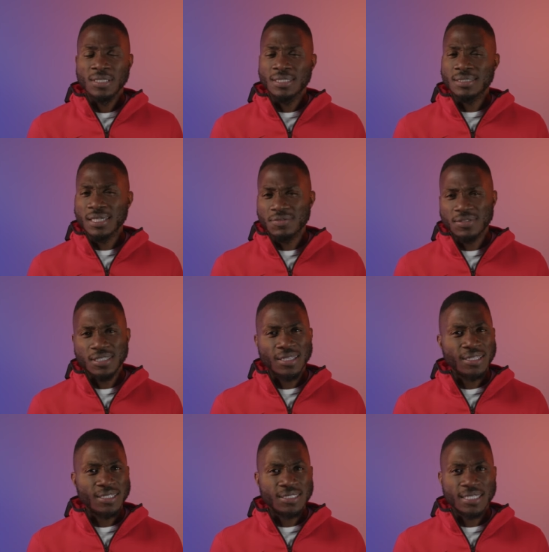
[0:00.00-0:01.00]
Instead of
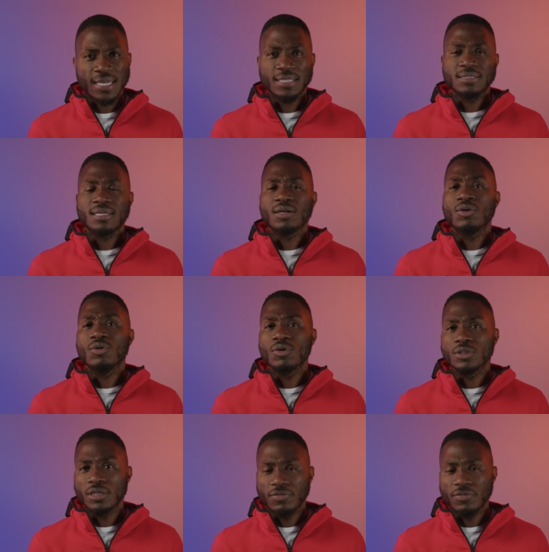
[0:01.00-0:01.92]
sending a text, I called